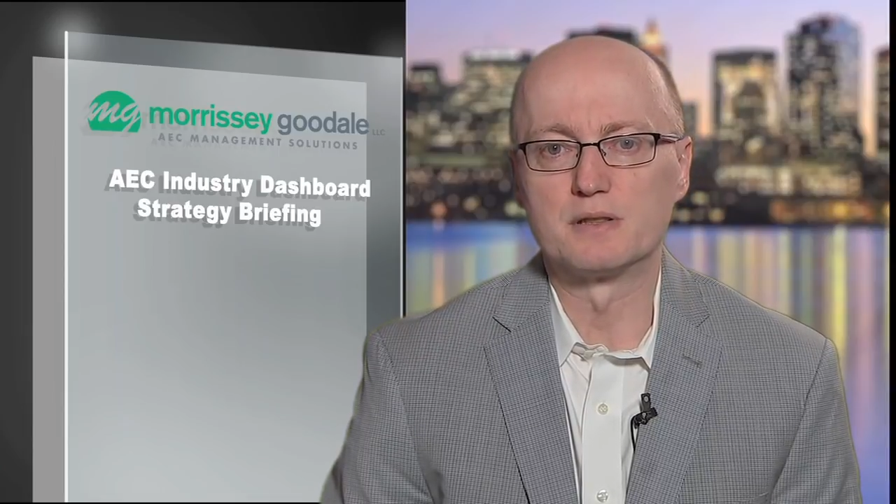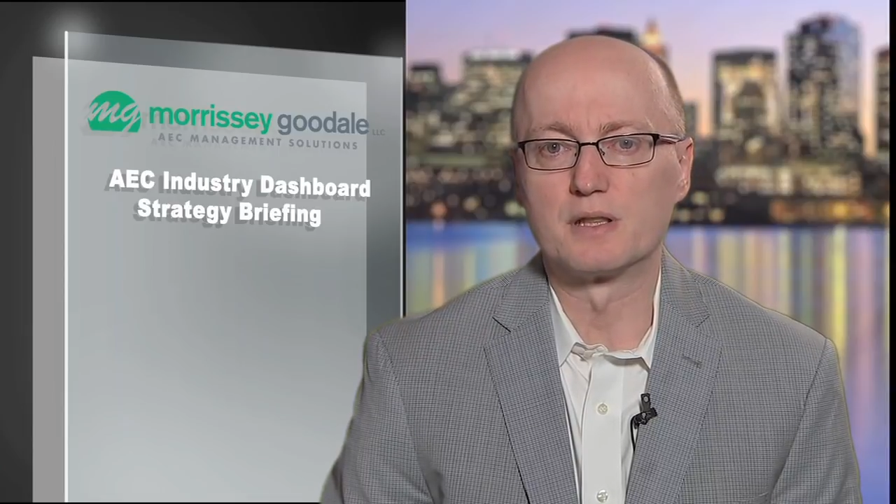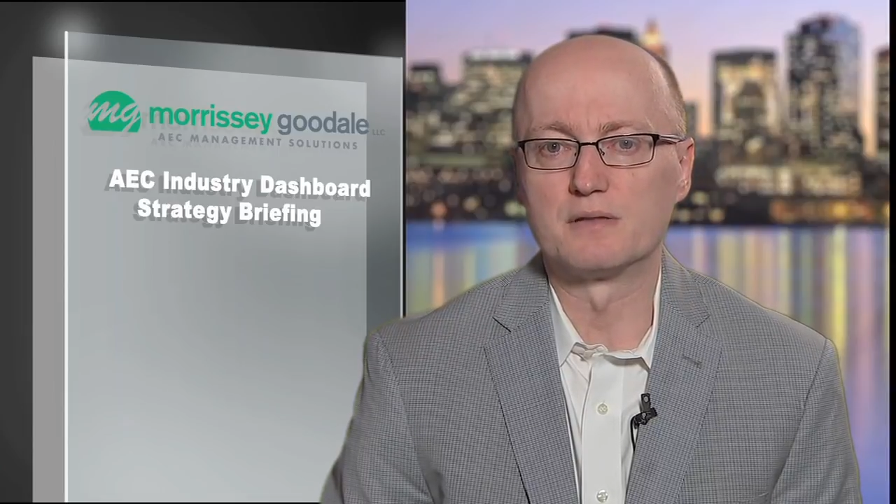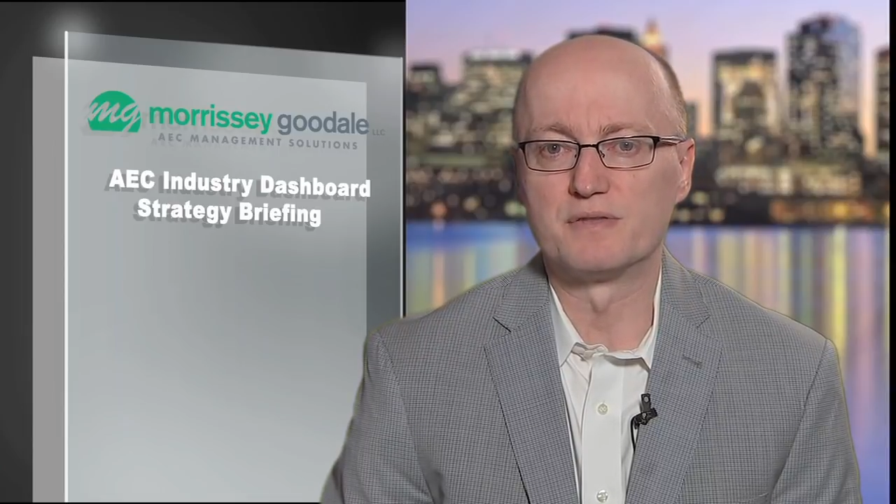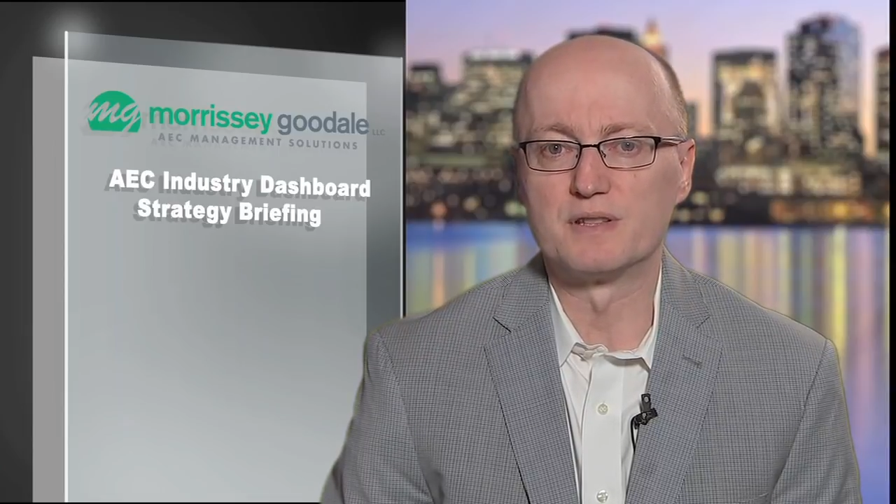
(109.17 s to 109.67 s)
to
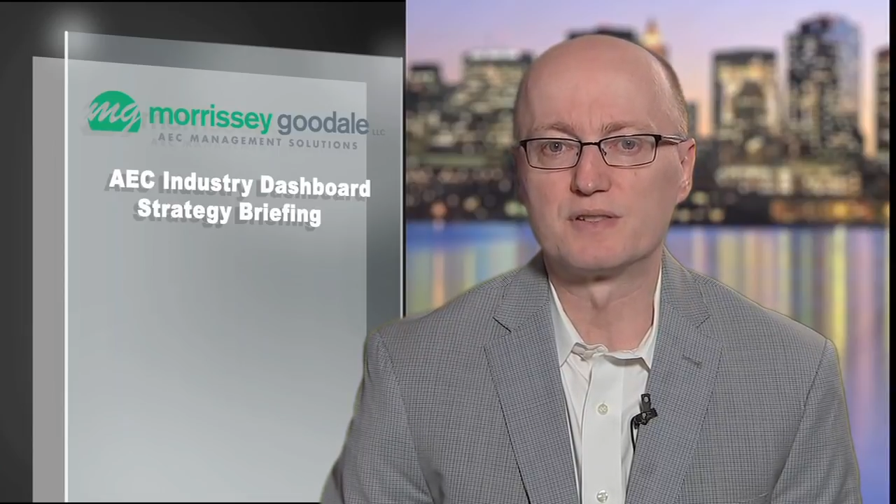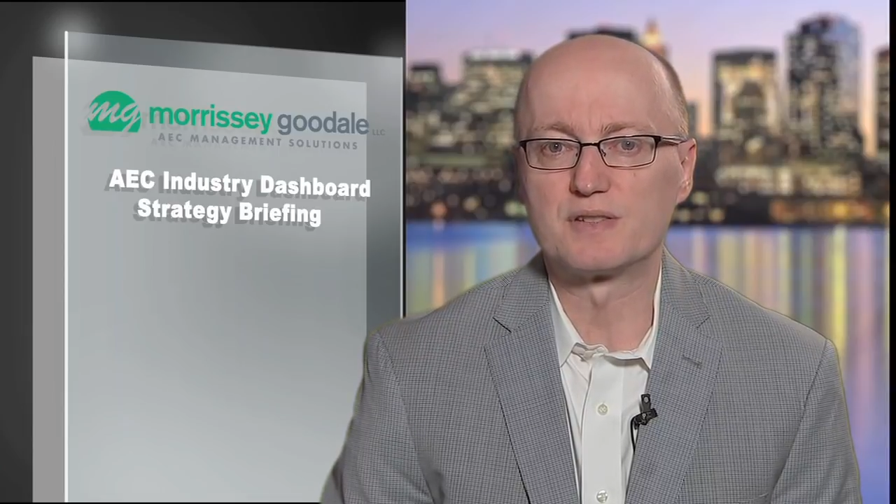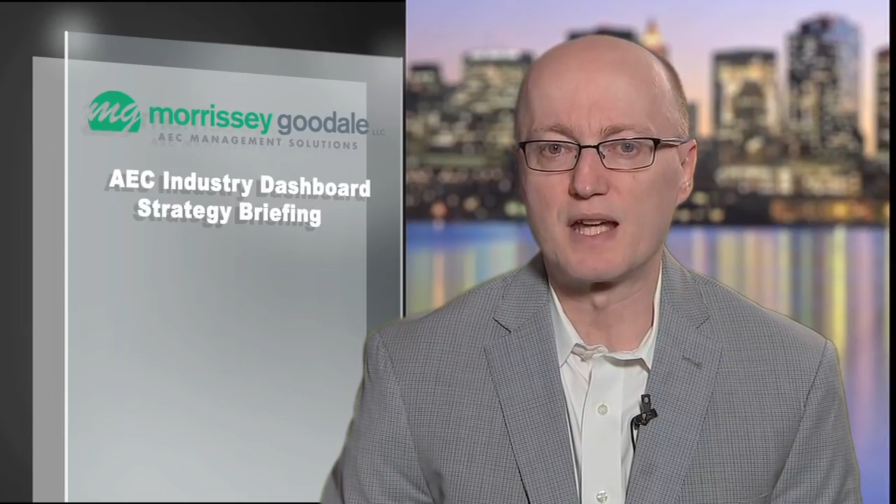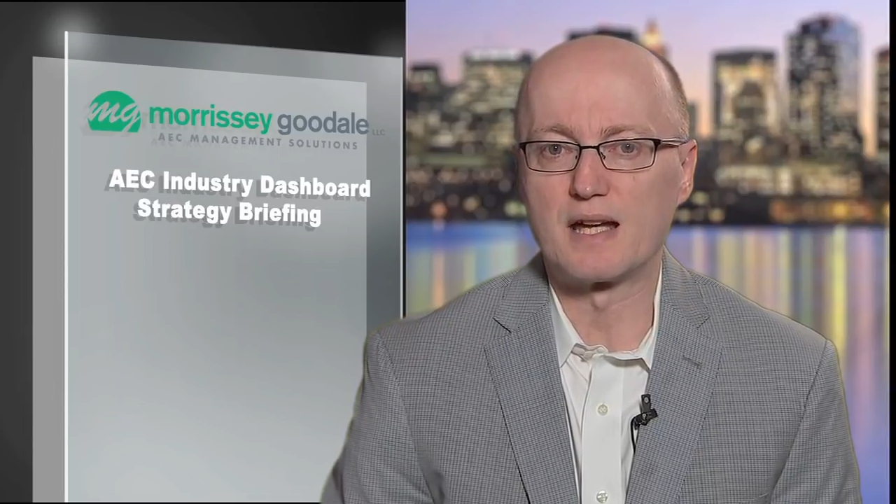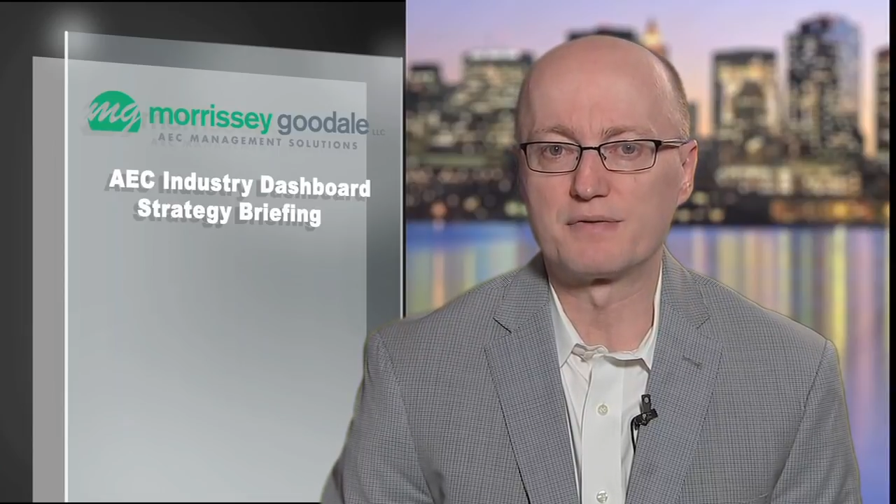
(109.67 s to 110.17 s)
convince
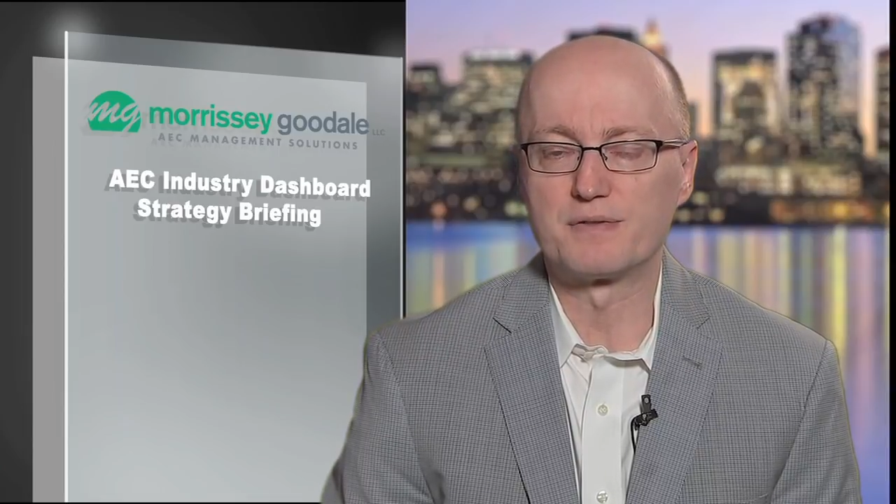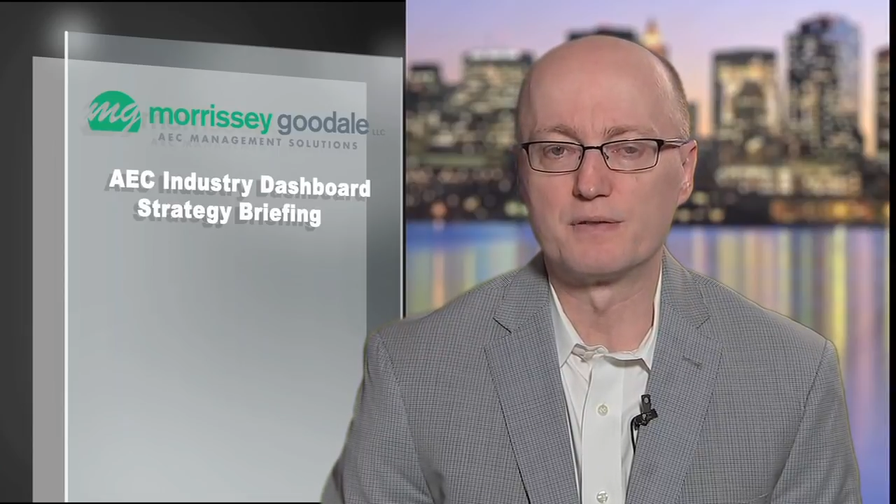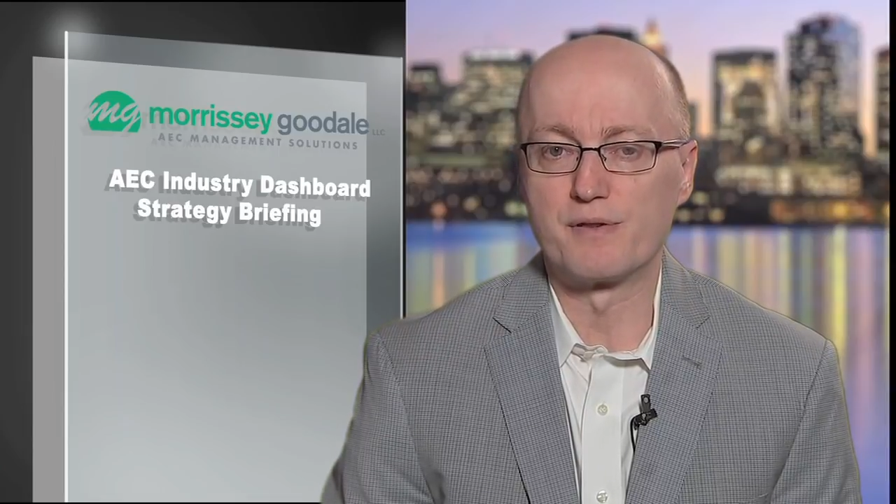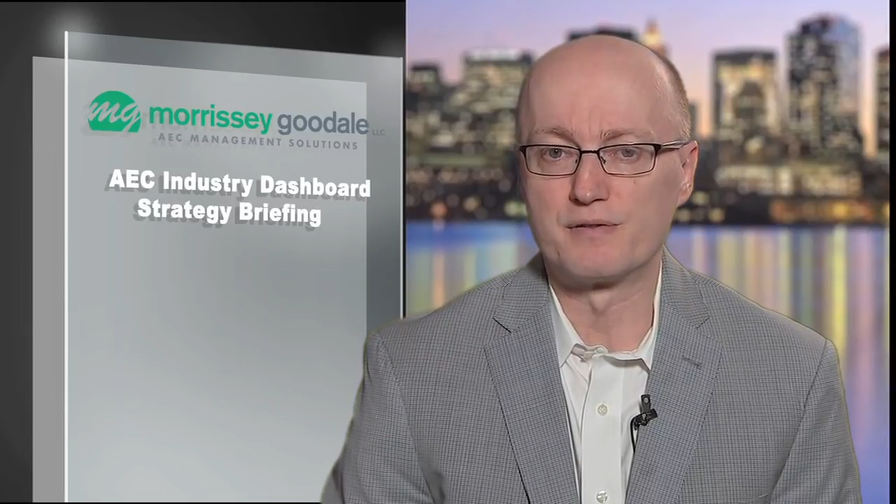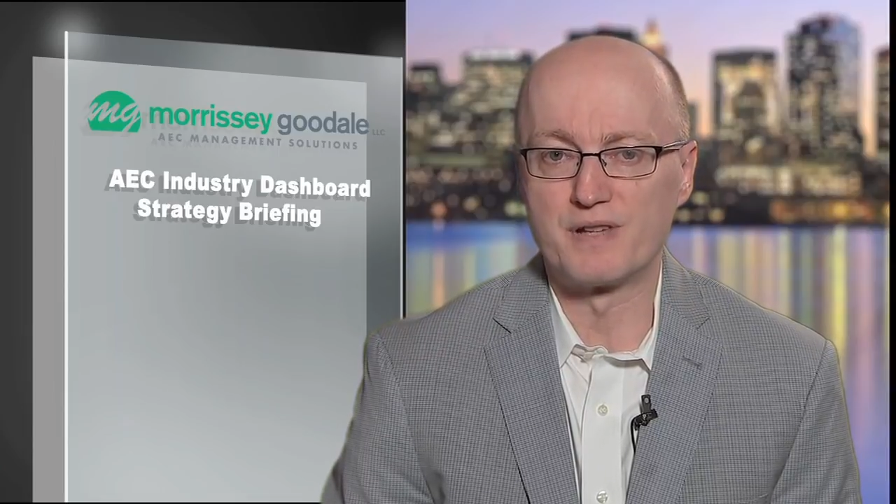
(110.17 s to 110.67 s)
staff
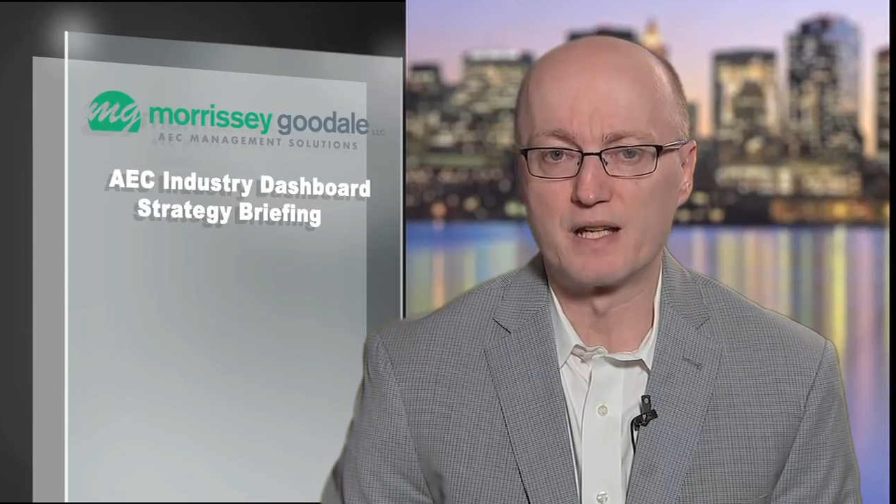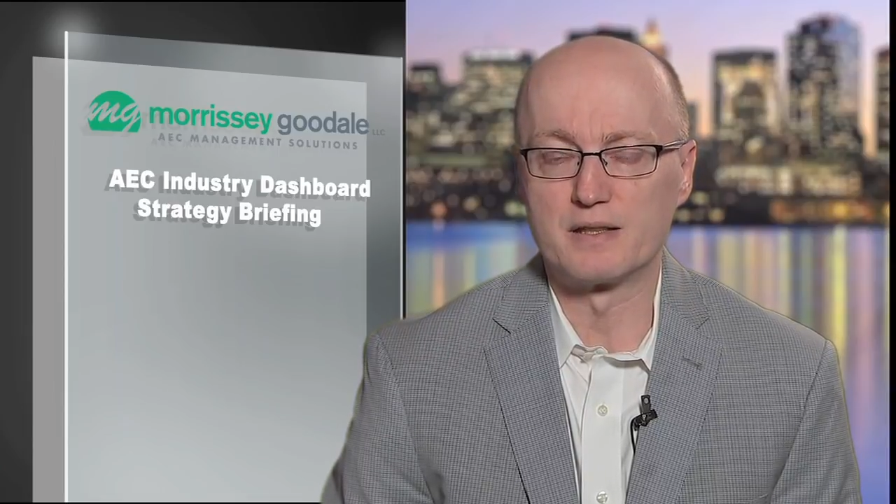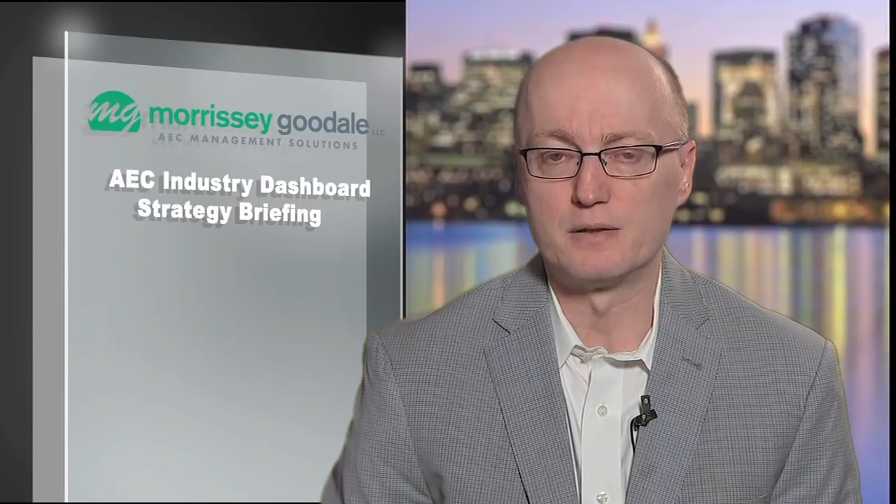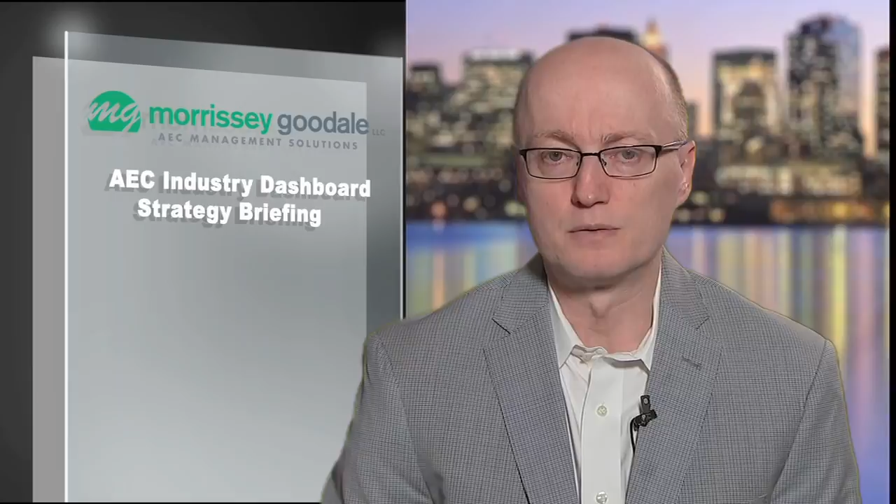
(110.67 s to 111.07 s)
of their value.